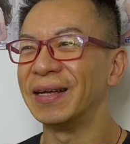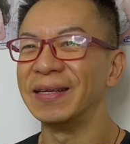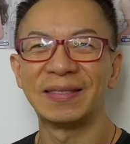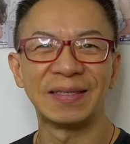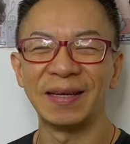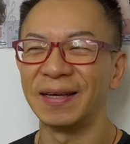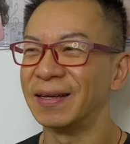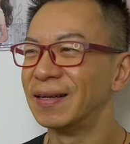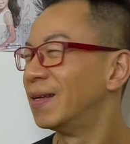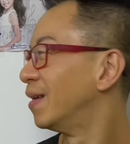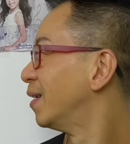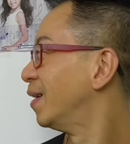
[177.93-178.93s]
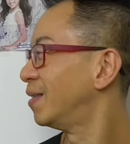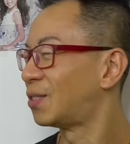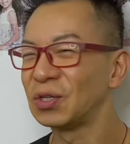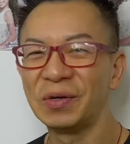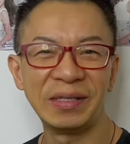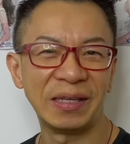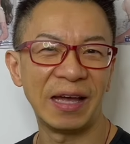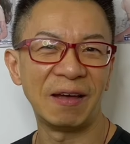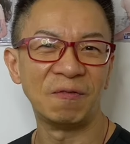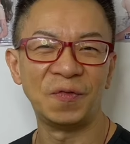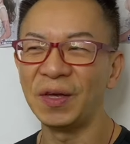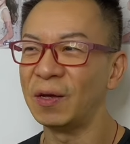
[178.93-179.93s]
it's uh, it's doing the
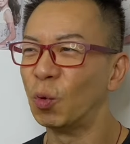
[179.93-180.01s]
MV.